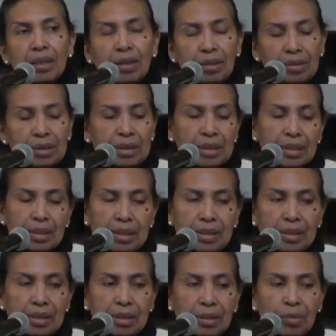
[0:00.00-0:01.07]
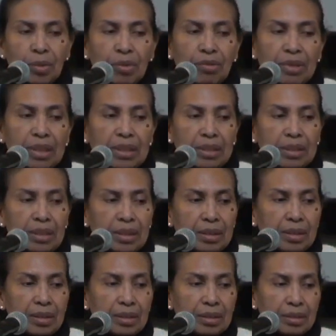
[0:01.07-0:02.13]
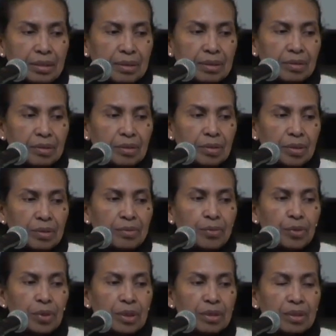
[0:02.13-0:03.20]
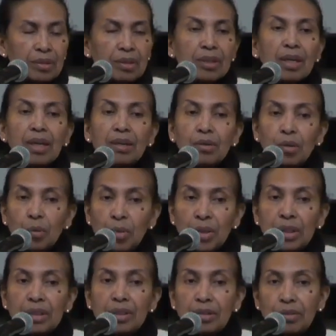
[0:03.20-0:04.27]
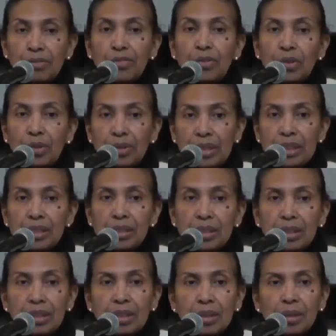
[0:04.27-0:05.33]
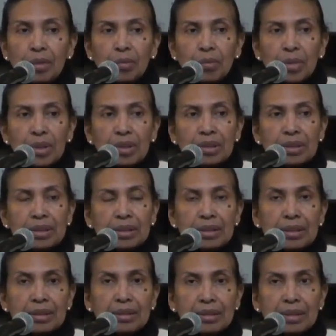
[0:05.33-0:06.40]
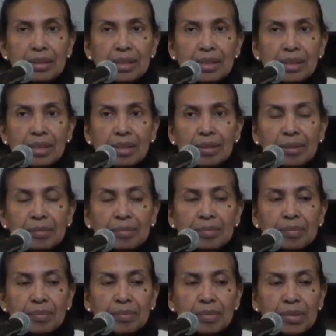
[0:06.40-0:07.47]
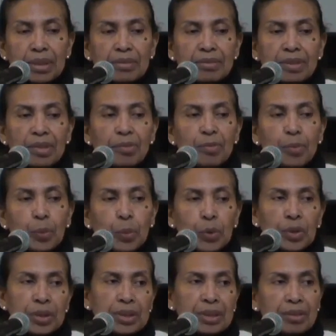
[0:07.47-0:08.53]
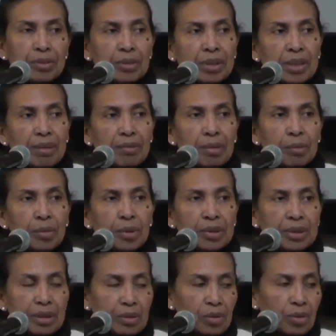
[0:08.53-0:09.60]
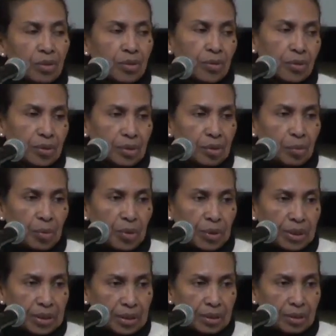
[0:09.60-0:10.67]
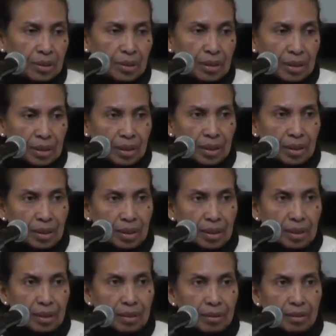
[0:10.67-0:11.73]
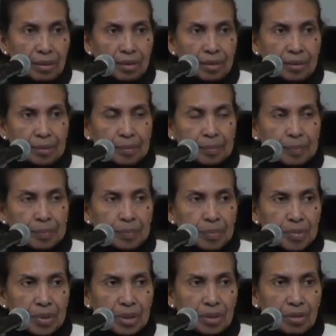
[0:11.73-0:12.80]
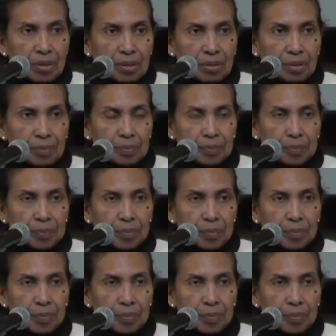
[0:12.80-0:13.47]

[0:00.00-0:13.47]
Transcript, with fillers: all these things that we really need to, for a community to flourish because it's, it's, um, it's very important to have a multicultural community. And um, so,